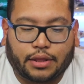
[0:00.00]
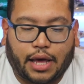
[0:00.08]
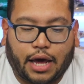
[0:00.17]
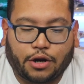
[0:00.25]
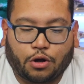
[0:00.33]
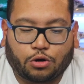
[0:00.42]

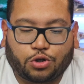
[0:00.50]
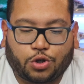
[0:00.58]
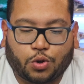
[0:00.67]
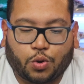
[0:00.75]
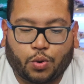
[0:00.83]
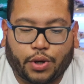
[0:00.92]
Dario
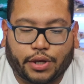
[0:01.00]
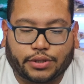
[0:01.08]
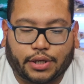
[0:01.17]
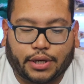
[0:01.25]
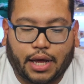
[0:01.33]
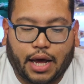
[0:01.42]
Shu is
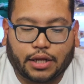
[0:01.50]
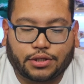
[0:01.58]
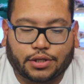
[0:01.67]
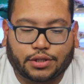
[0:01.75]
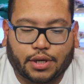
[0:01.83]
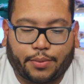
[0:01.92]
a nod
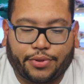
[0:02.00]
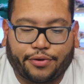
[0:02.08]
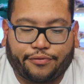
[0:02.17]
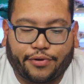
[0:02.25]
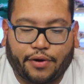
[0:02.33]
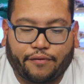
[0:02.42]
to some of
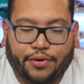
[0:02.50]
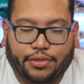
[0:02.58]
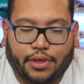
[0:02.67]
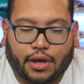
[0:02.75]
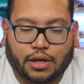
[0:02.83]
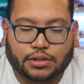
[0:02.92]
the favorite
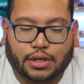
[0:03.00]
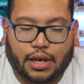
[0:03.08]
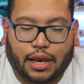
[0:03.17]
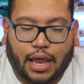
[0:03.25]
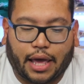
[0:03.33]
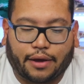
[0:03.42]
things
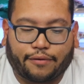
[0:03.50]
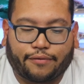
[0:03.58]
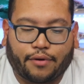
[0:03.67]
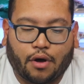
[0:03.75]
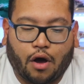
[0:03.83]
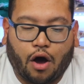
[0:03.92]
in
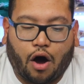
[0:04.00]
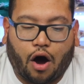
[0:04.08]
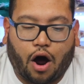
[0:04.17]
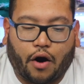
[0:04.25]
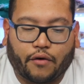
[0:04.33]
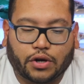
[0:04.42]
life,
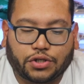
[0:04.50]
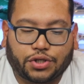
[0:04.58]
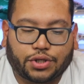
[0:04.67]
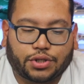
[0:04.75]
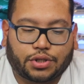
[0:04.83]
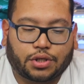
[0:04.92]

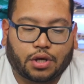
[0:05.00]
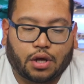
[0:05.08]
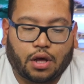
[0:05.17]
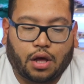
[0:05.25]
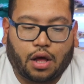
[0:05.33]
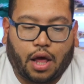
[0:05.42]
oranges,
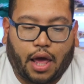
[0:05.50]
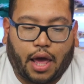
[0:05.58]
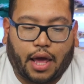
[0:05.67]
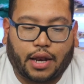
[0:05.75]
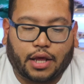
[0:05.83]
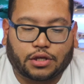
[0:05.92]

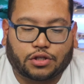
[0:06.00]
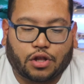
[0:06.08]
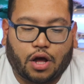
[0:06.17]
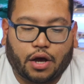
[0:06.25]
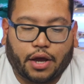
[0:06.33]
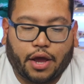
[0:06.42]
and his
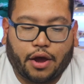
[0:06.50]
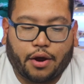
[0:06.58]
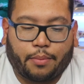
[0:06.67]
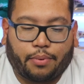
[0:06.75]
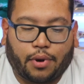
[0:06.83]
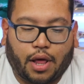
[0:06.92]
long
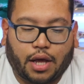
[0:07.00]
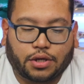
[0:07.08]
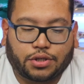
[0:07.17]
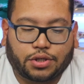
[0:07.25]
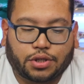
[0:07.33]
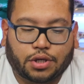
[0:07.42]
hair
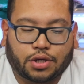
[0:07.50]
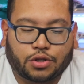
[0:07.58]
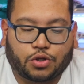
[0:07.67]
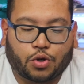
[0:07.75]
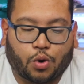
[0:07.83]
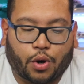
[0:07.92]
plush
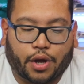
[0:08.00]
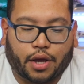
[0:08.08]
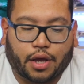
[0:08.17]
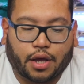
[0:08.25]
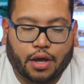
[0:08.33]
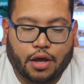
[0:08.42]

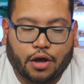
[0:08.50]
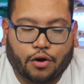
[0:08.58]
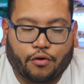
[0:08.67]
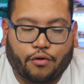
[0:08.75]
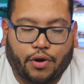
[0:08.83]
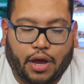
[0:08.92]
toy,
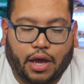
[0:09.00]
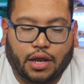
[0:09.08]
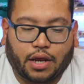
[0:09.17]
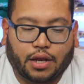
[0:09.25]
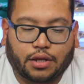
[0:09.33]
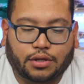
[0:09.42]

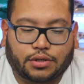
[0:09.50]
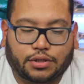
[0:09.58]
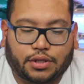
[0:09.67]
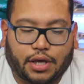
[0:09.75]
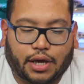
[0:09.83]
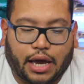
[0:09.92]
creating
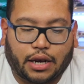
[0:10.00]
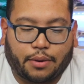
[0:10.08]
stick